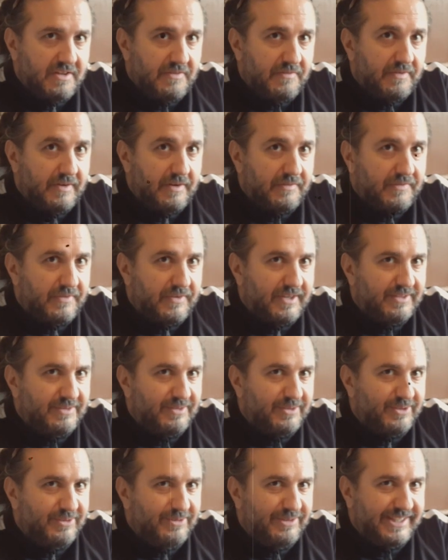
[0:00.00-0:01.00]
Feel free to
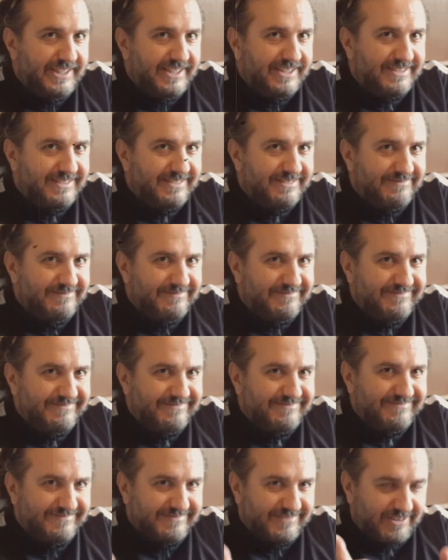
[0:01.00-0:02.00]
use it.
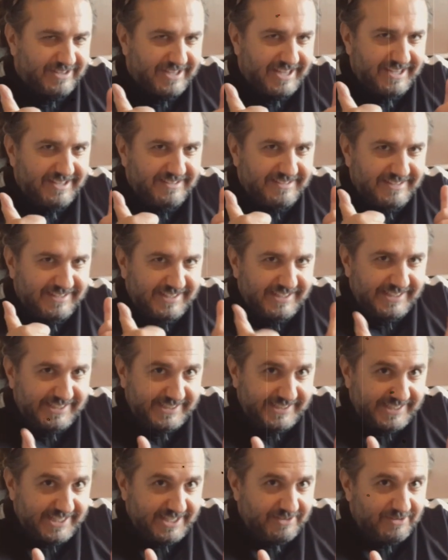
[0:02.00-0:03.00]
Okay,
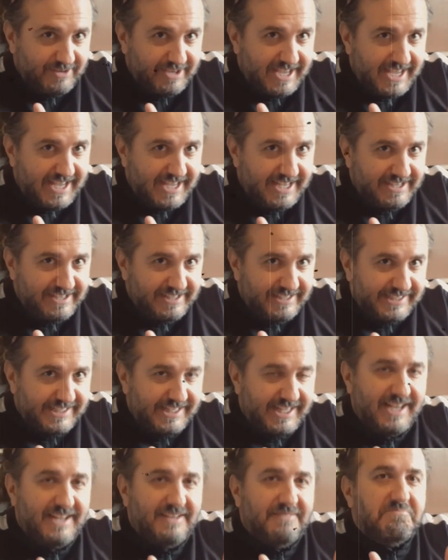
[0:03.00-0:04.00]
see you guys
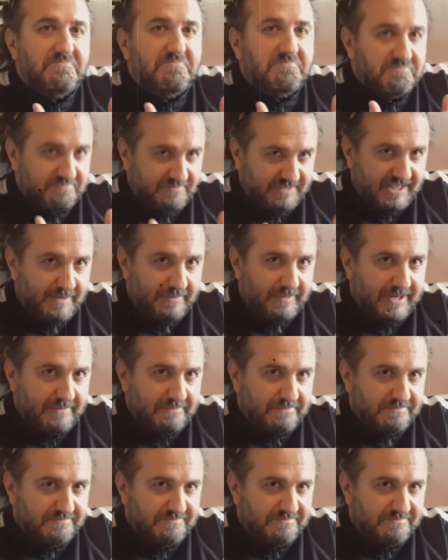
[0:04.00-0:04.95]
and keep it up.